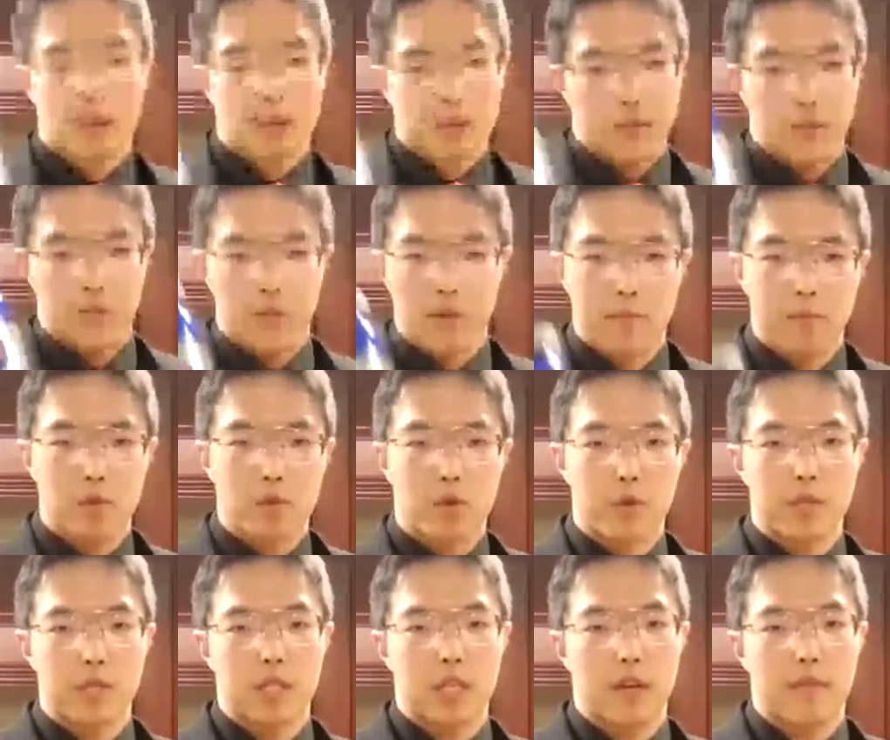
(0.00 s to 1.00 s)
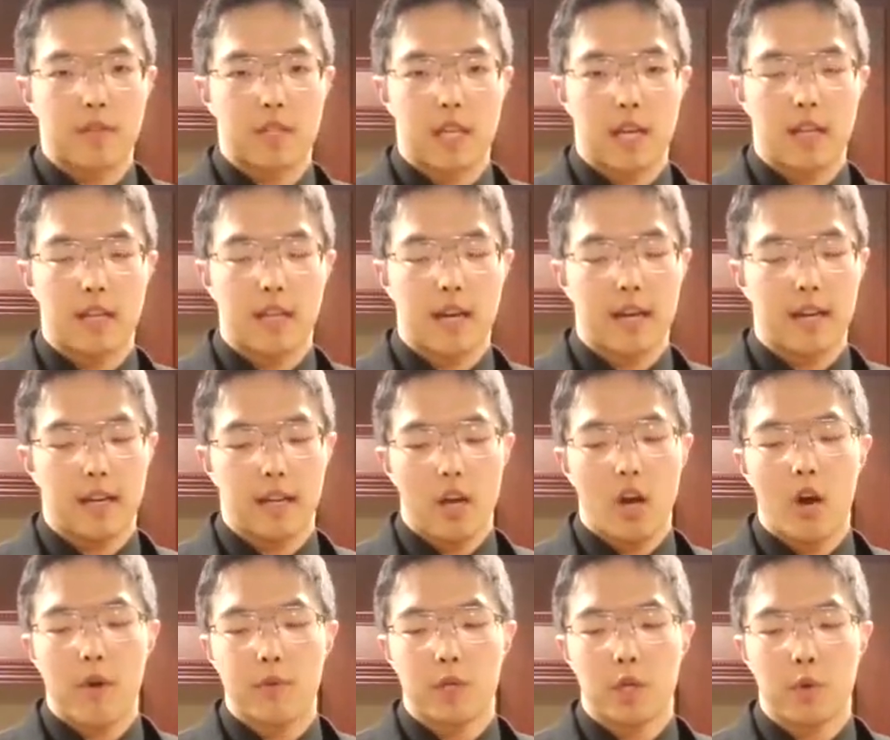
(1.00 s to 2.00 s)
Some sources have said that it
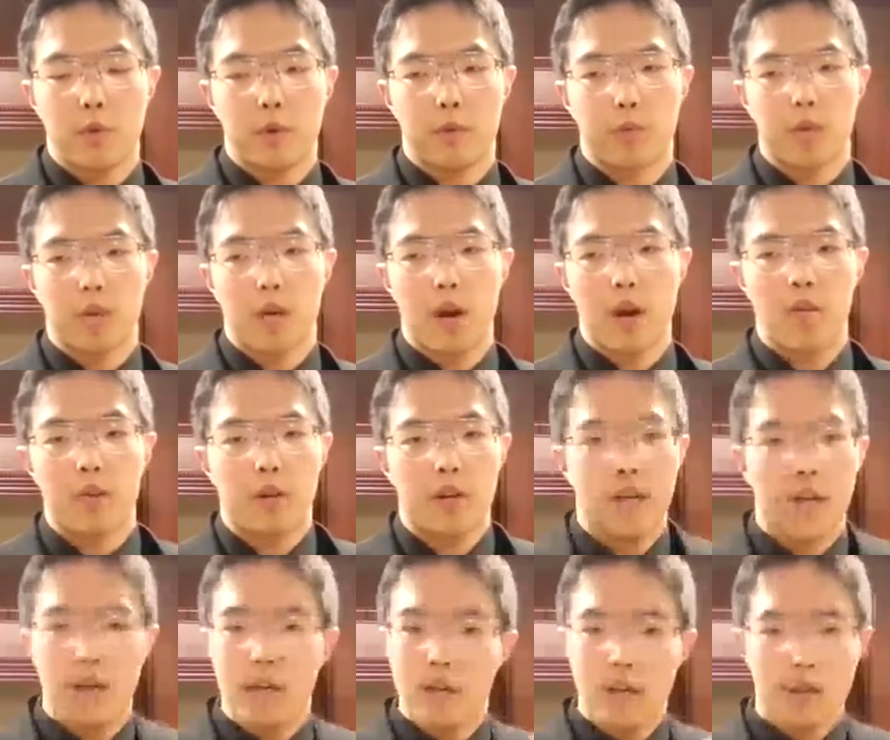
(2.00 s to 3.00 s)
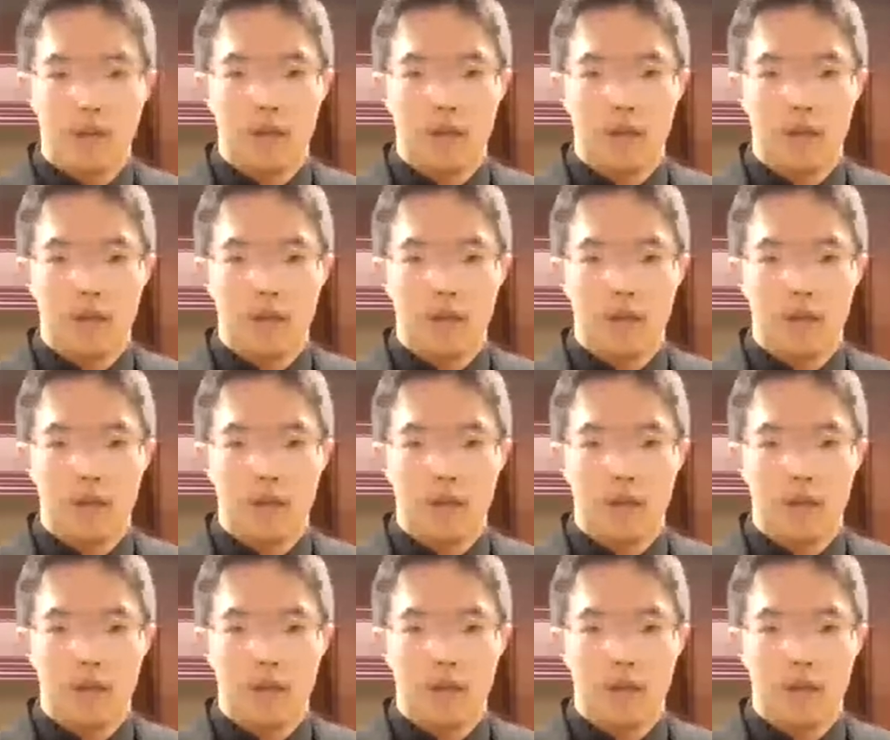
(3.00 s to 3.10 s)
helps you with recovery.